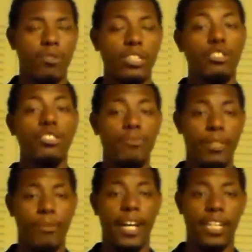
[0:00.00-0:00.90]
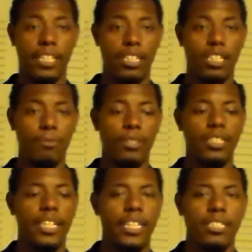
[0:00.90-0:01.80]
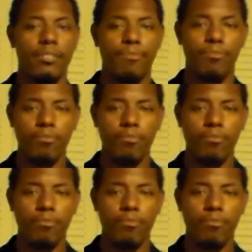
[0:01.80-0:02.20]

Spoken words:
Well, he should be back in a couple of days.